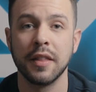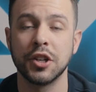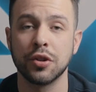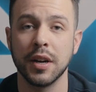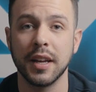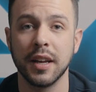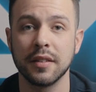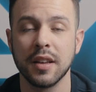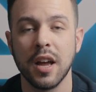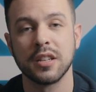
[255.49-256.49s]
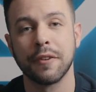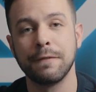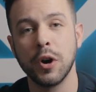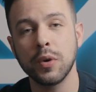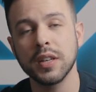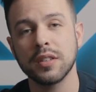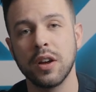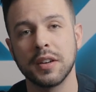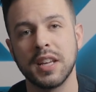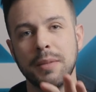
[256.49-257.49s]
The trick is to focus
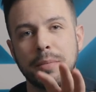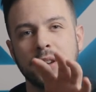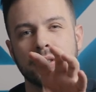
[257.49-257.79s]
on keeping